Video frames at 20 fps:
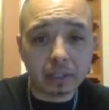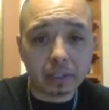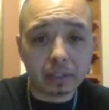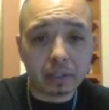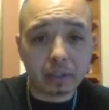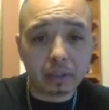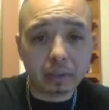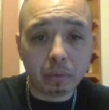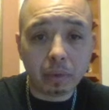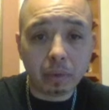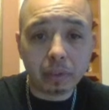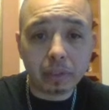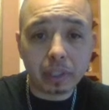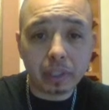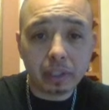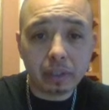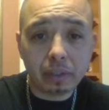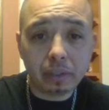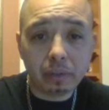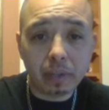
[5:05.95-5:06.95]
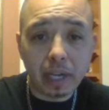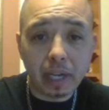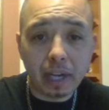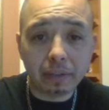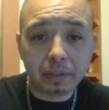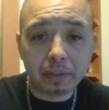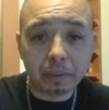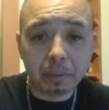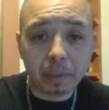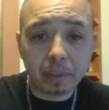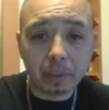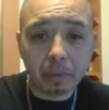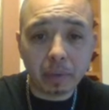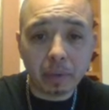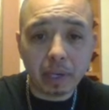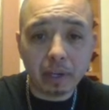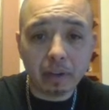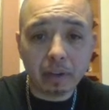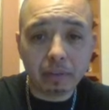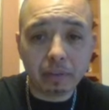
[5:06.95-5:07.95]
So one thing you do have to be
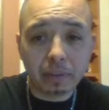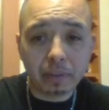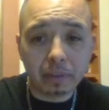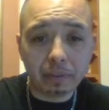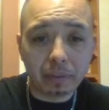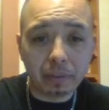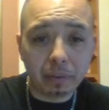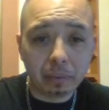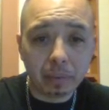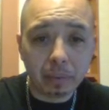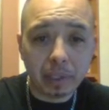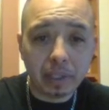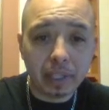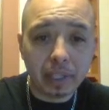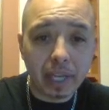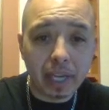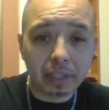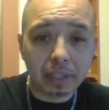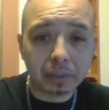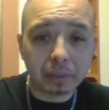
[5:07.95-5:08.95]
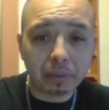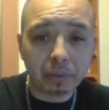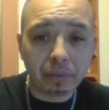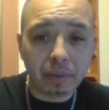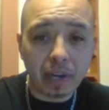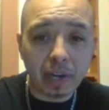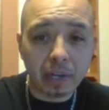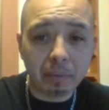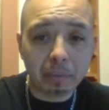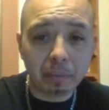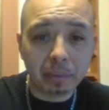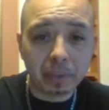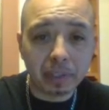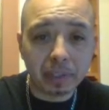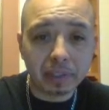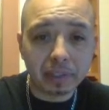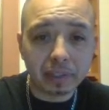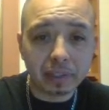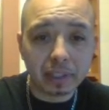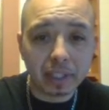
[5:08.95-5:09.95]
aware of, if you read the actual fine
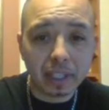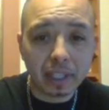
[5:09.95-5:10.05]
print